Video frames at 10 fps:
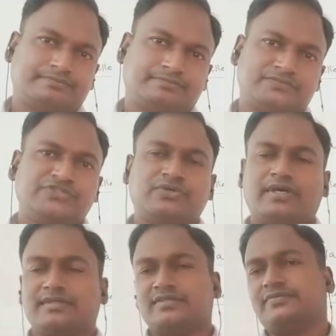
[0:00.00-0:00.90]
These all are
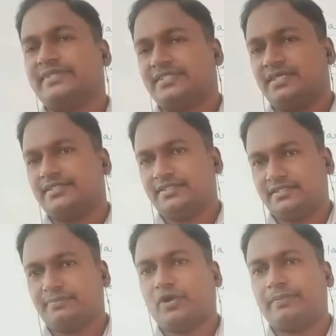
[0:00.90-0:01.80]
the speciality, the
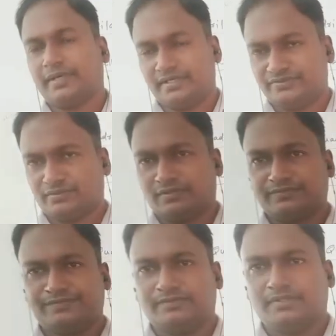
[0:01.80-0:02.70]
properties of
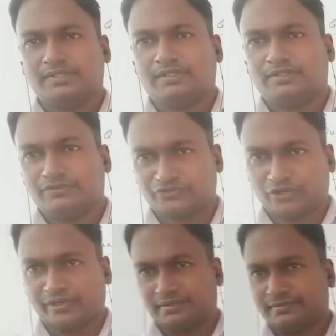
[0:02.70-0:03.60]

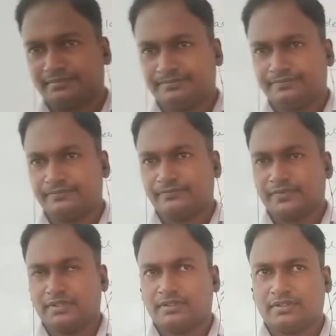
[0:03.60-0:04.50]
square.
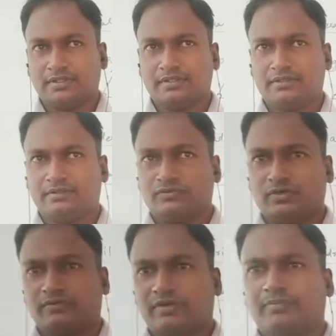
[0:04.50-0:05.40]
Then
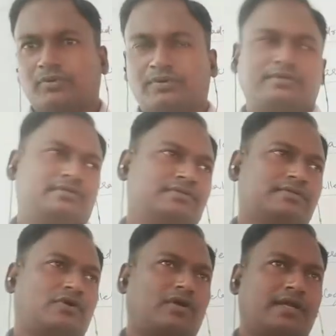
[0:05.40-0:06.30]
one more
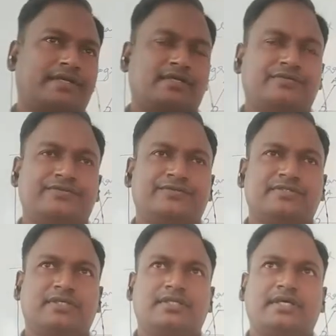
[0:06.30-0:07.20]
quadrilateral, if you
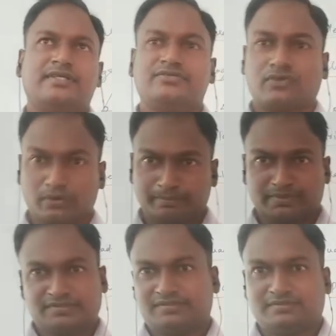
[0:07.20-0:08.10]
see, that is
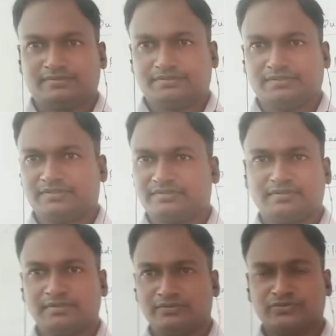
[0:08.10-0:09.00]
rhombus. Yes.
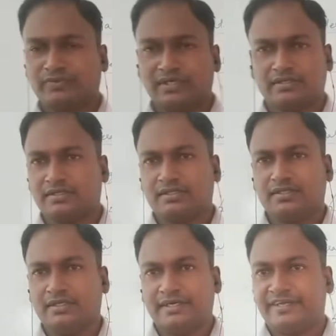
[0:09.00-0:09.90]
So what are
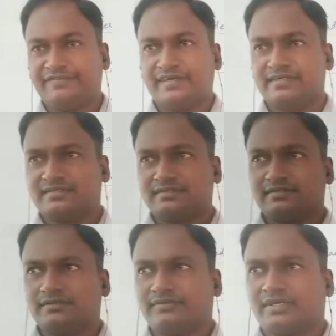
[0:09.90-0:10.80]
the difference?
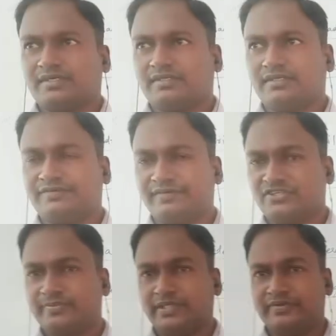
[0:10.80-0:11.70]
What are the difference
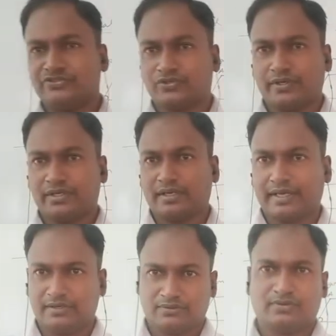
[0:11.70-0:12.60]
between square
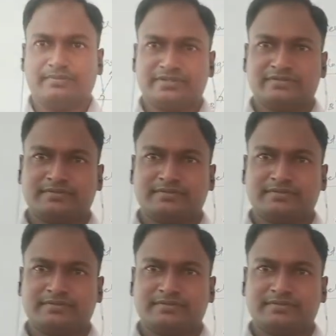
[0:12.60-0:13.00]
and rhombus?